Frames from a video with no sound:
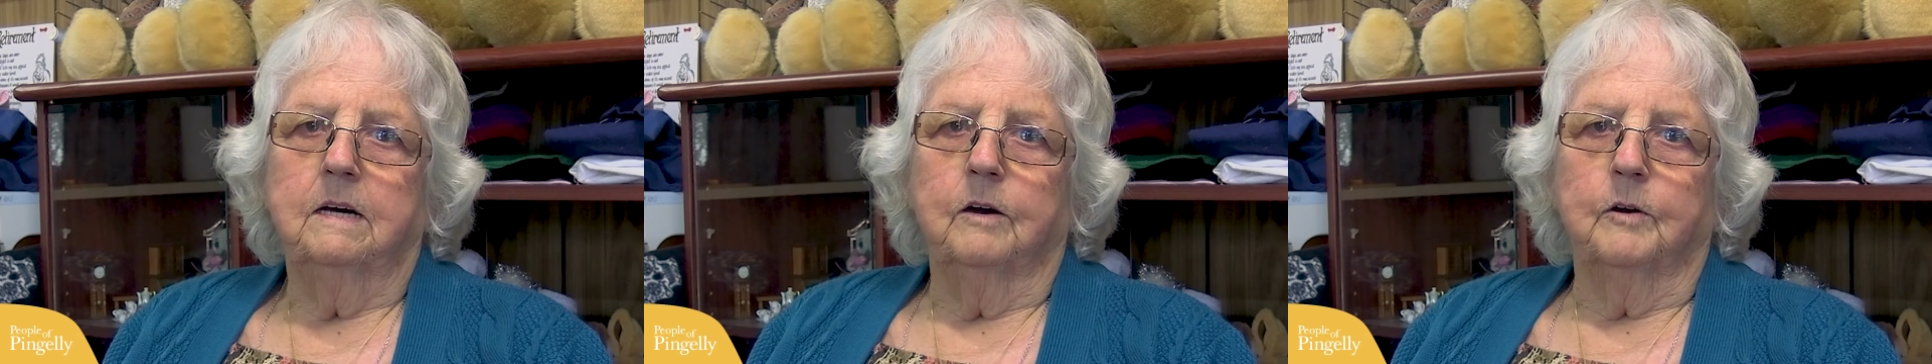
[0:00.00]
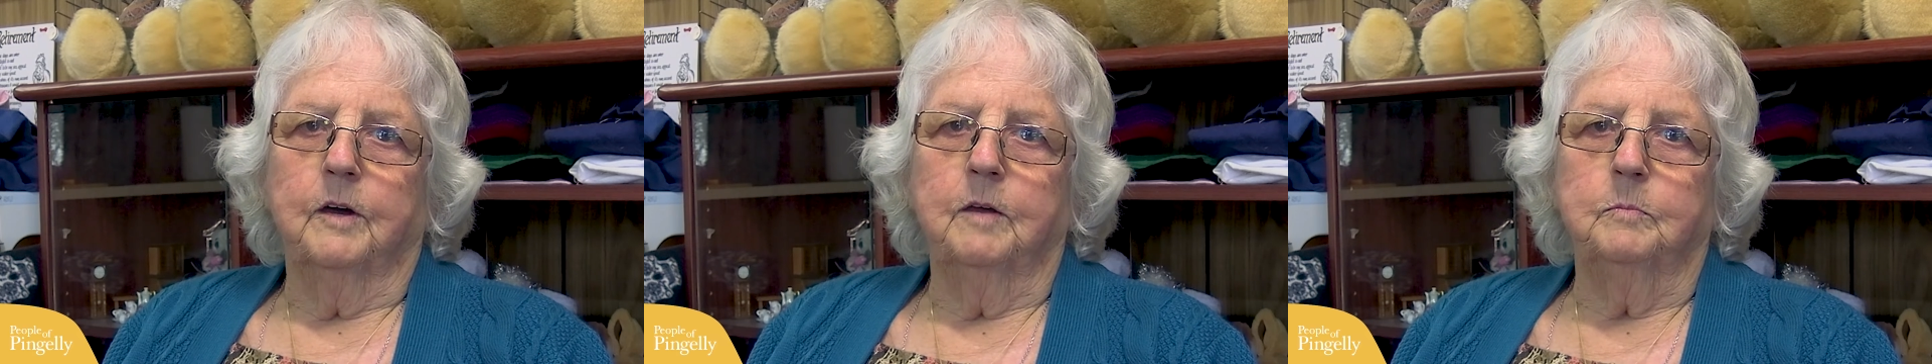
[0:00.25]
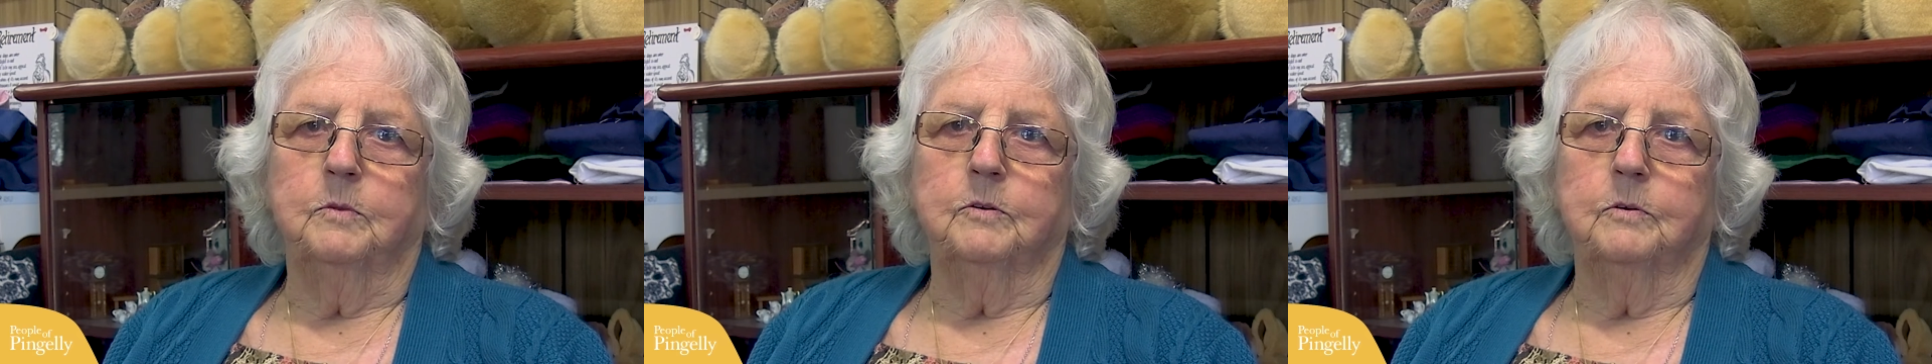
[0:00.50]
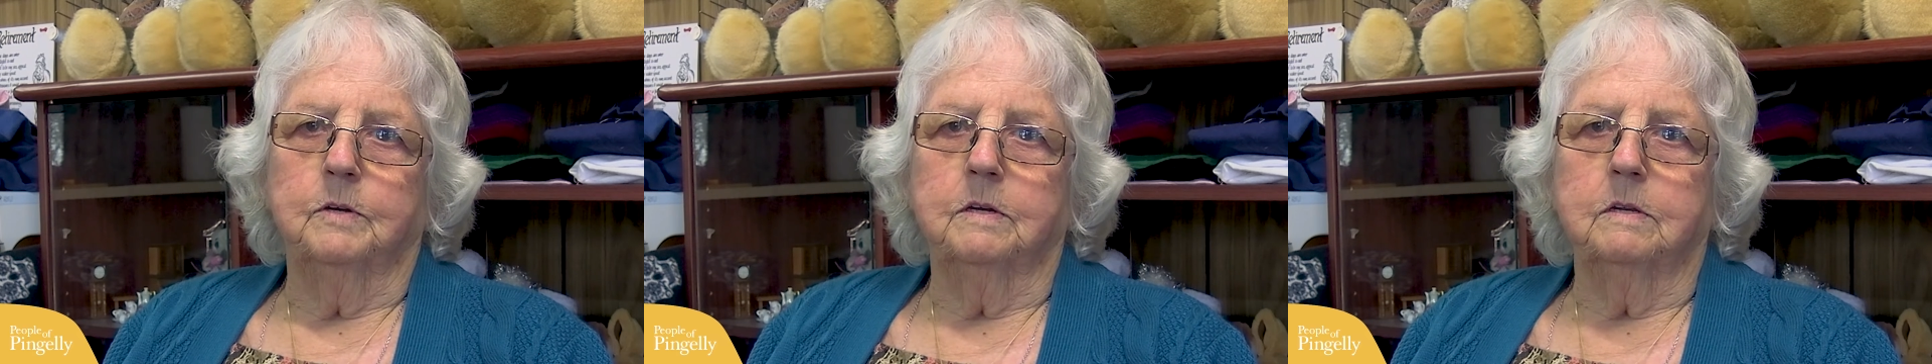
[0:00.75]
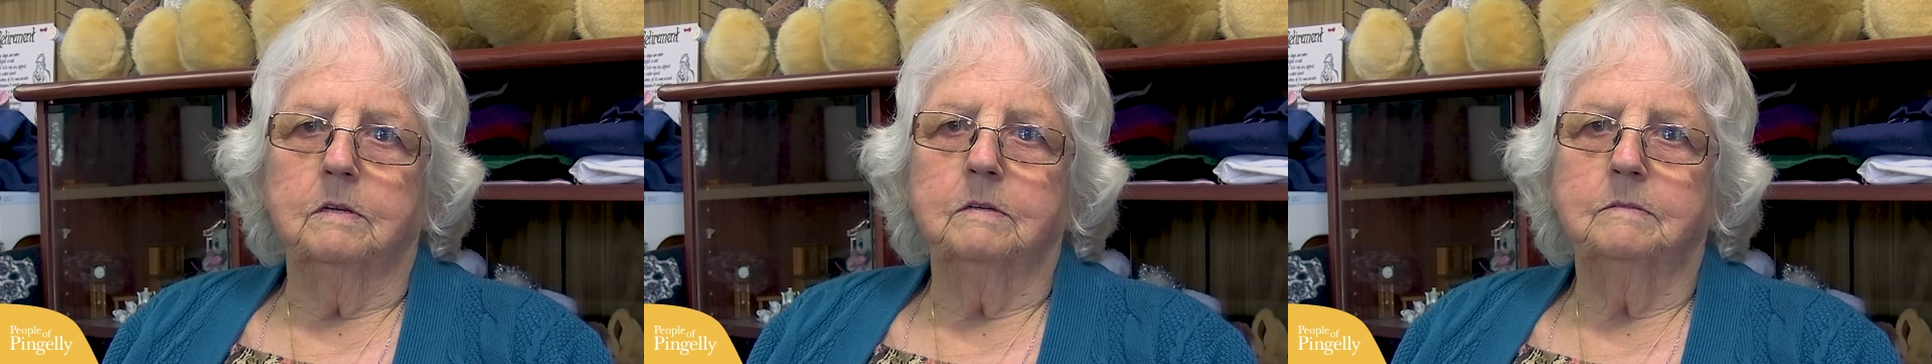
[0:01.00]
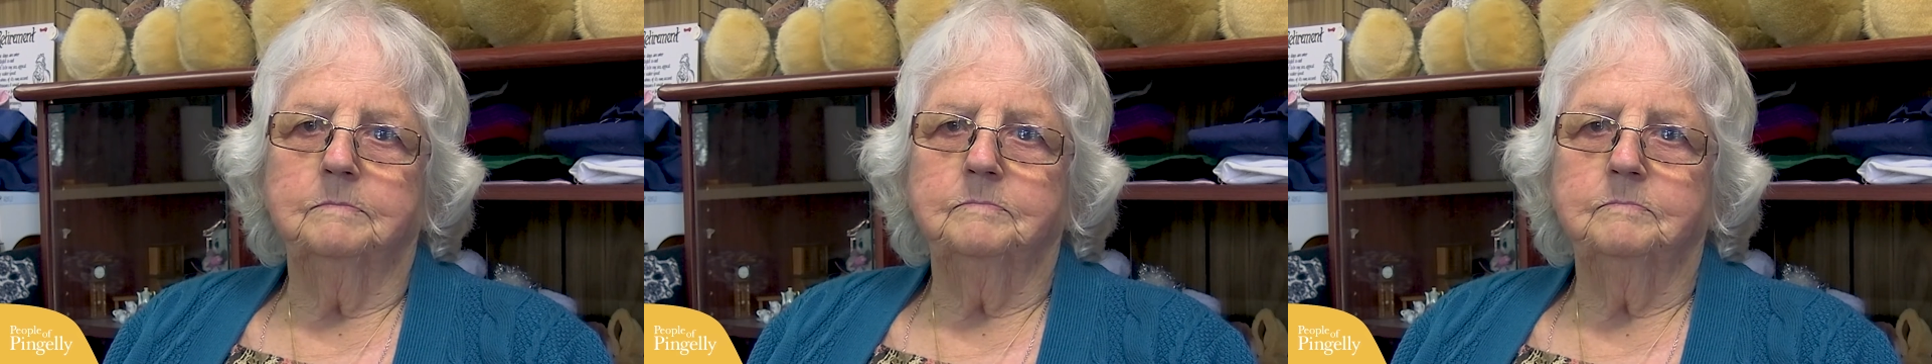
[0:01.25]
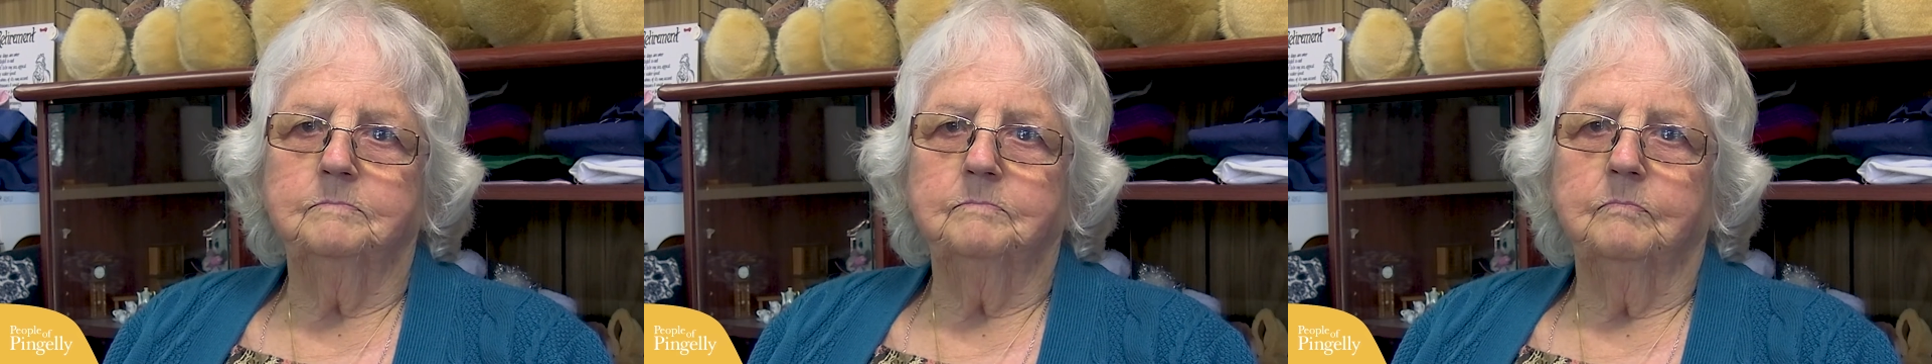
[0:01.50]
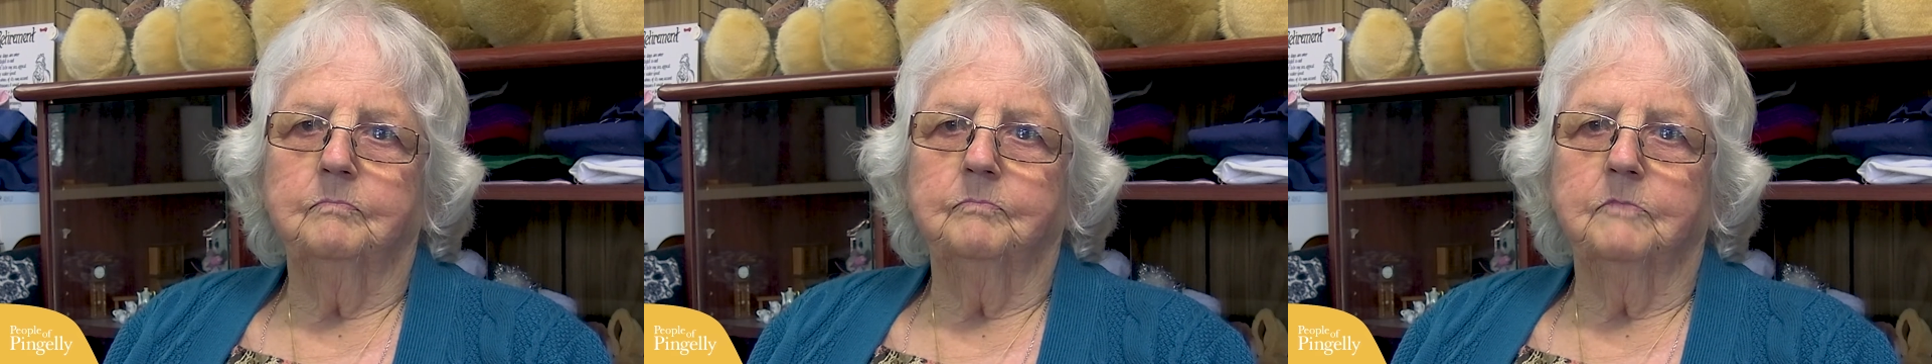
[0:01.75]
I'll keep doing it
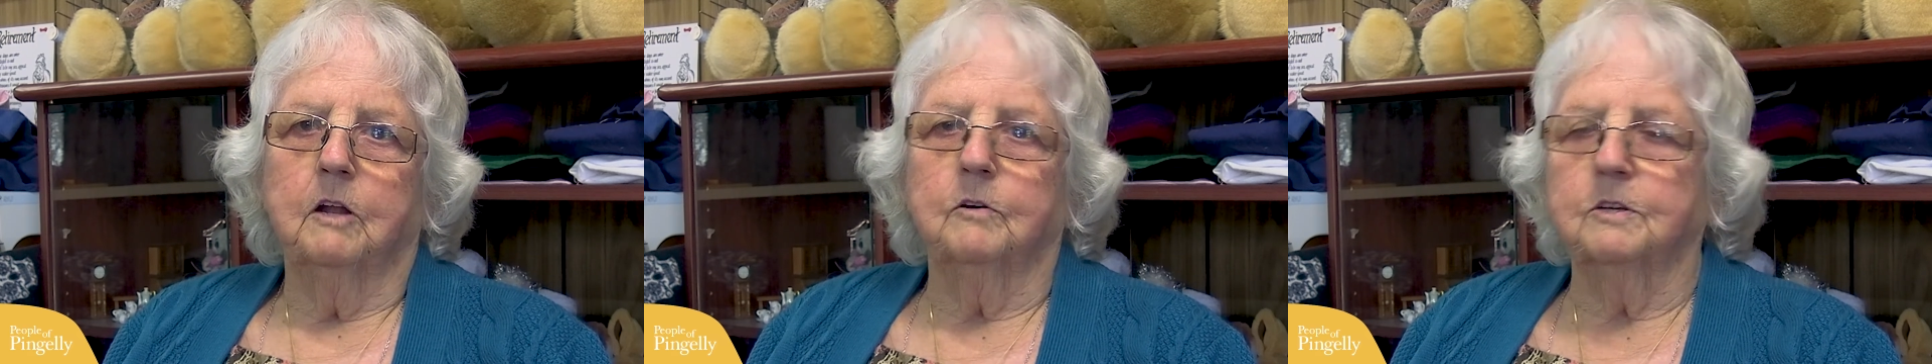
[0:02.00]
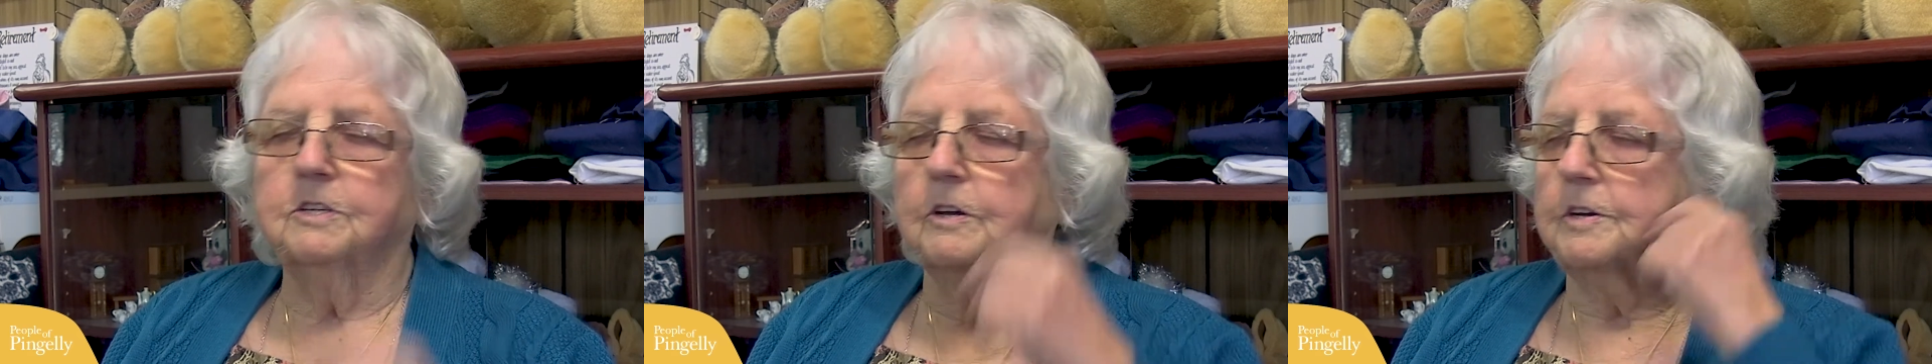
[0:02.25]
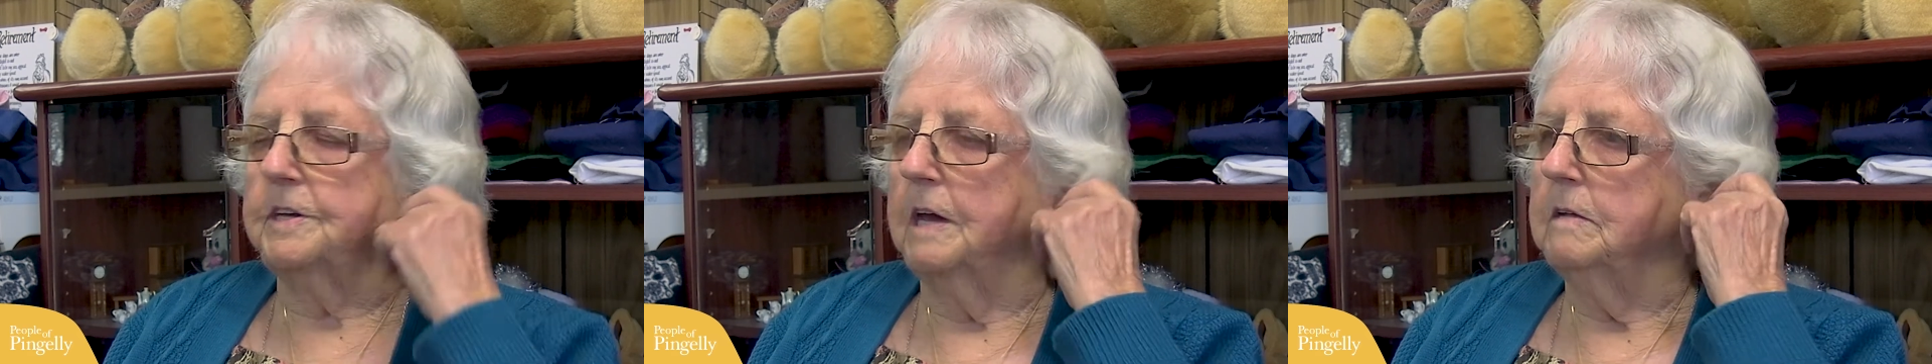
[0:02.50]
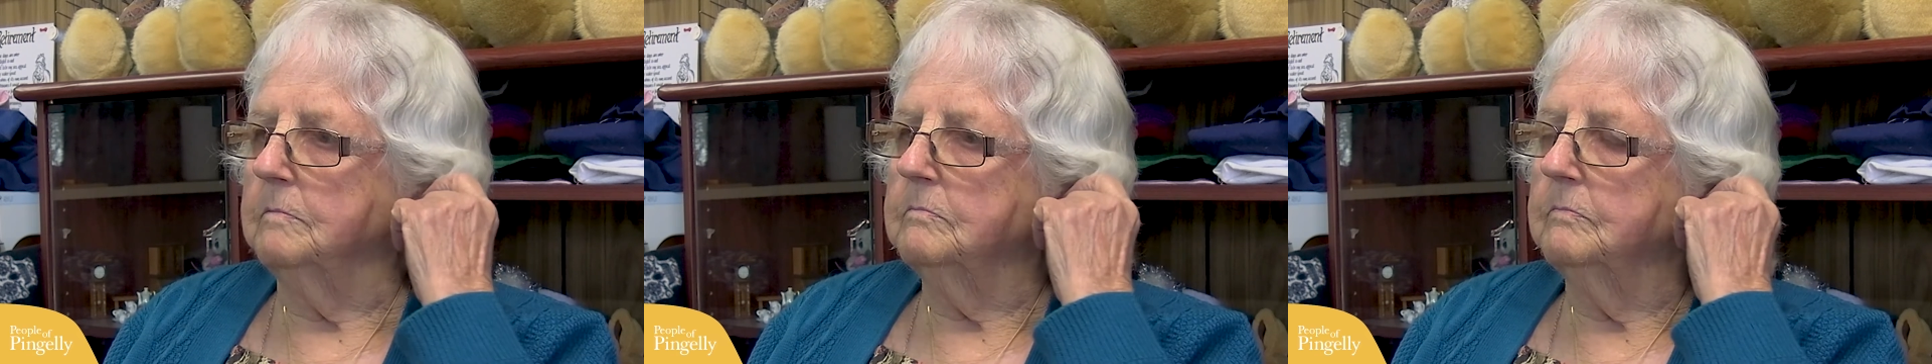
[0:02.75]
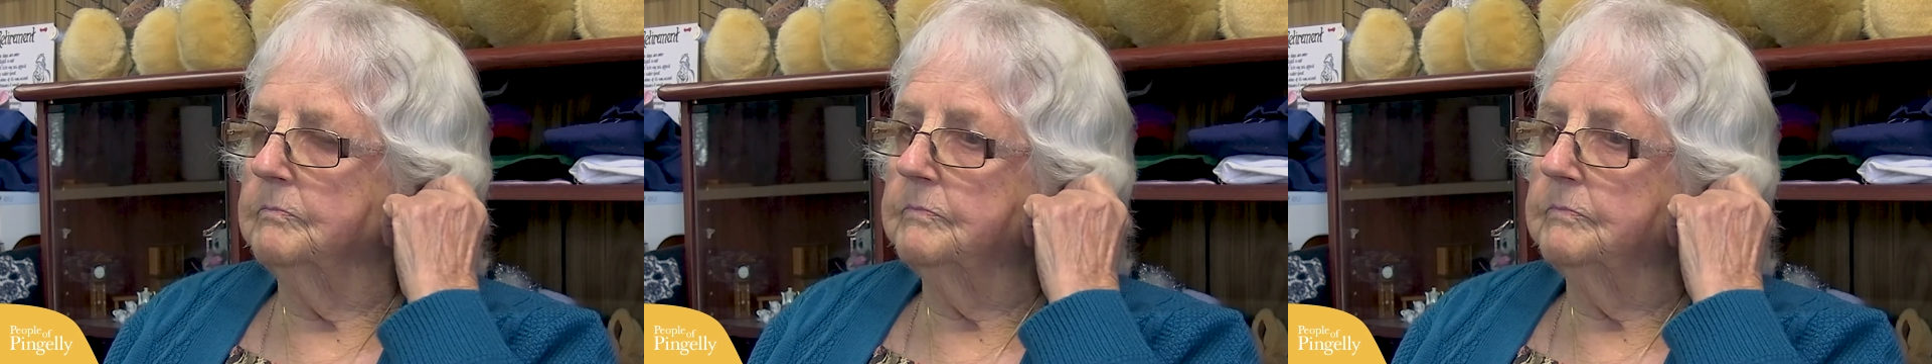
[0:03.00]
as long as I can.